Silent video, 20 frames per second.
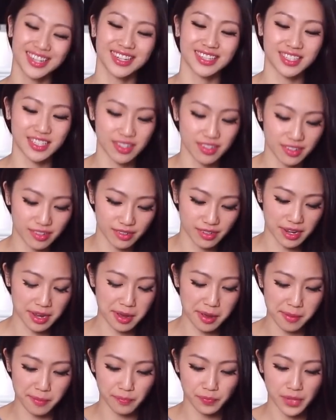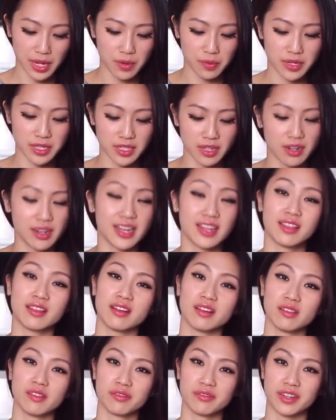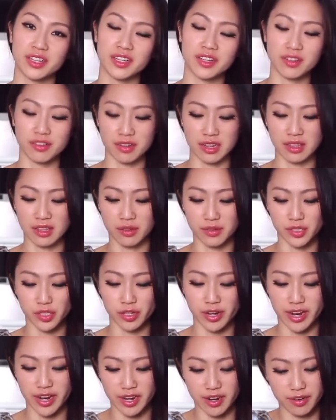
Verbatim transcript: So we saw it and thought it looked really cute. I thought we'd try it